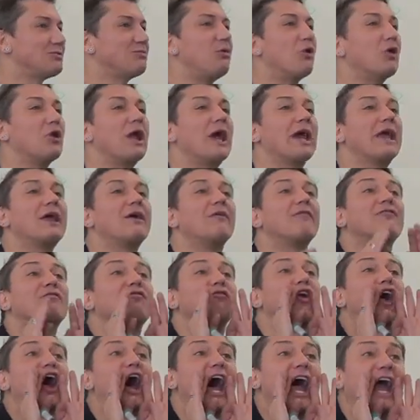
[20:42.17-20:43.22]
more like
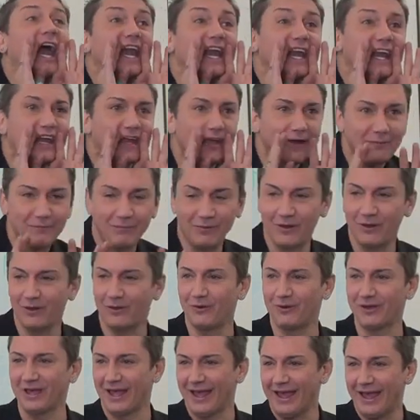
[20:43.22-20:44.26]
fried,
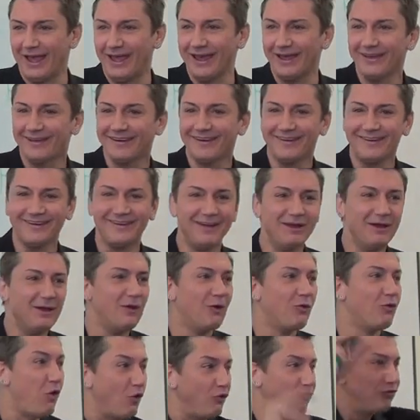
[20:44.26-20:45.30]
okay?
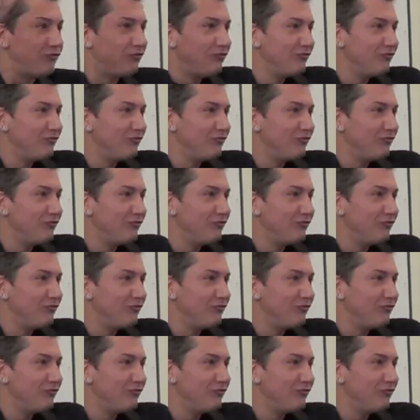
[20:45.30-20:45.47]
Whew.